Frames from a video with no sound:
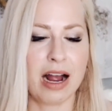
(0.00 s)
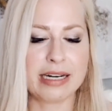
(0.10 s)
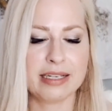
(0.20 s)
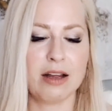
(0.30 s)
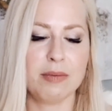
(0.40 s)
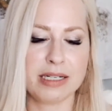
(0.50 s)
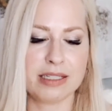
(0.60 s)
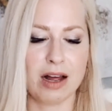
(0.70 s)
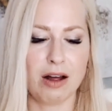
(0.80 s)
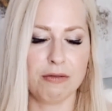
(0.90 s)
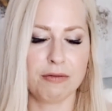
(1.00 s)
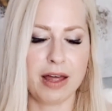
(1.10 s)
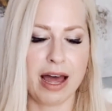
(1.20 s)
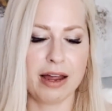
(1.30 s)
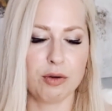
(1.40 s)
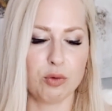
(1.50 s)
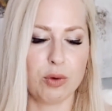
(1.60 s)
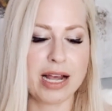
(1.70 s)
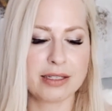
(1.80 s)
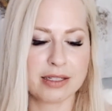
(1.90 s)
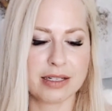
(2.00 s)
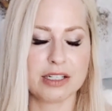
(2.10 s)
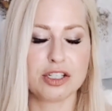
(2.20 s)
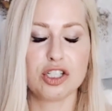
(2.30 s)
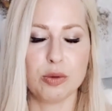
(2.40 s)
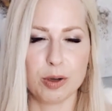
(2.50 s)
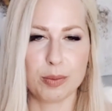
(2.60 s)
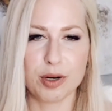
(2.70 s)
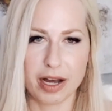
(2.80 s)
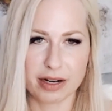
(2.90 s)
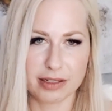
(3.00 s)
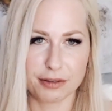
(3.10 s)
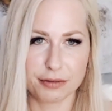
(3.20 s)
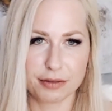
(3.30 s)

I tell myself that rest is super productive.